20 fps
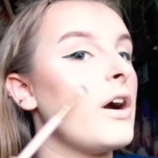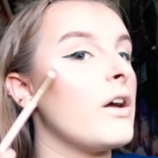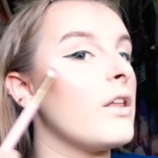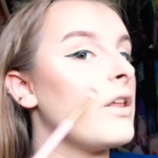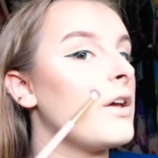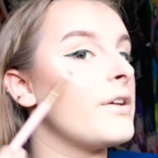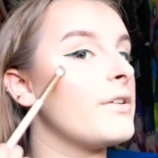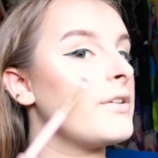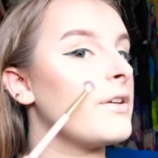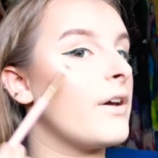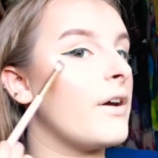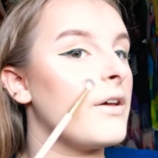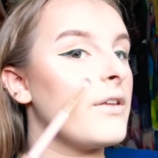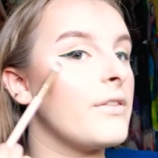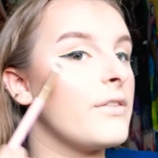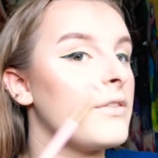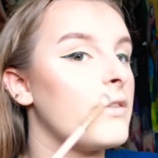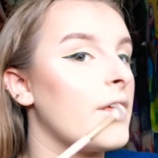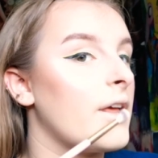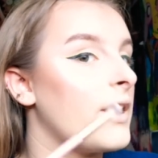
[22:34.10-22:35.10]

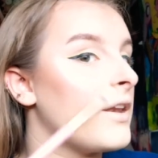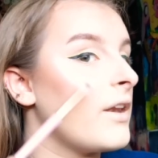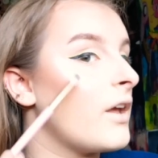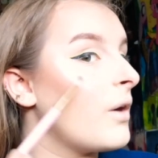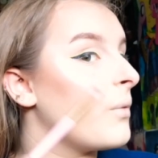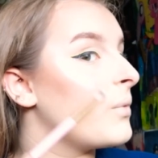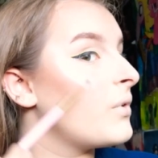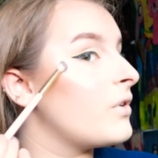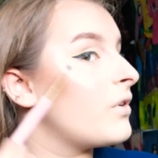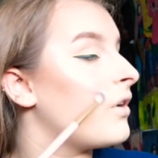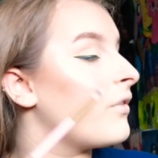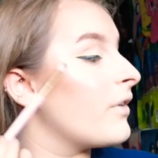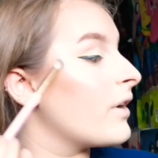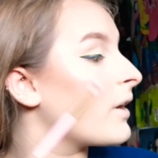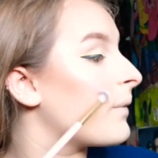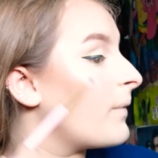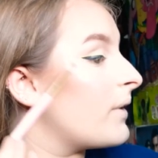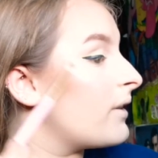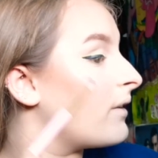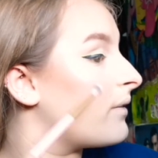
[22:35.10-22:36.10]
highlighter, then I would not
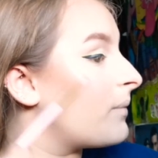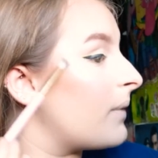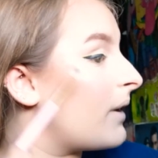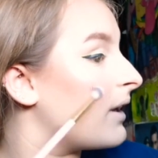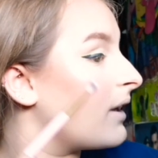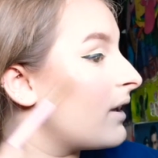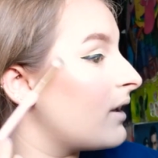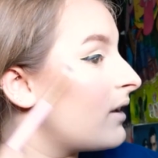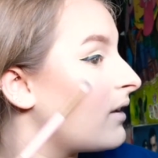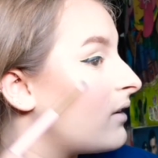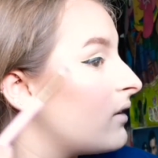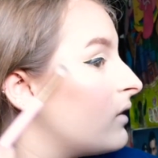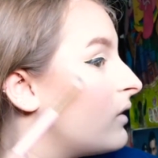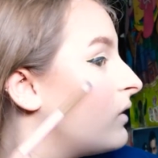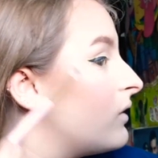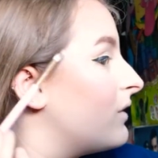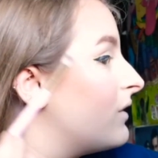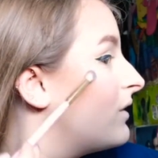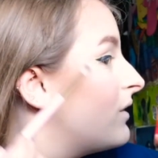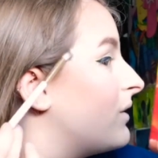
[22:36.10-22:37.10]
recommend this palette.
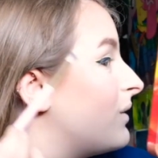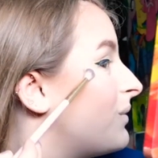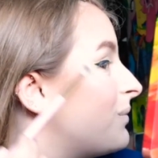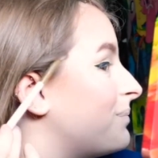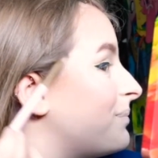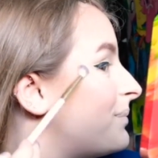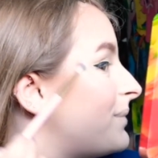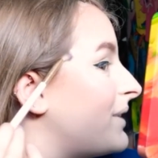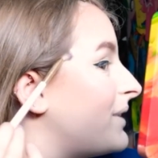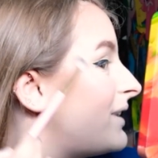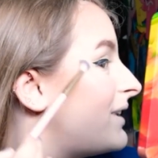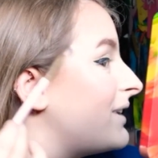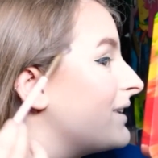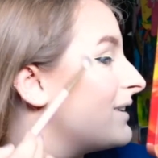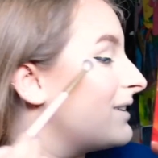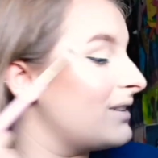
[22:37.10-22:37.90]
But I